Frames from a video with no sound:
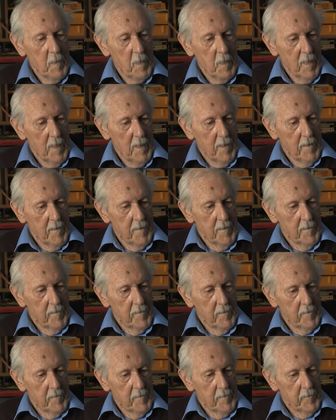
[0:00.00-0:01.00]

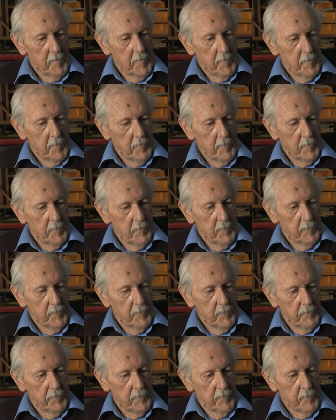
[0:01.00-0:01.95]
No one is speaking in this clip.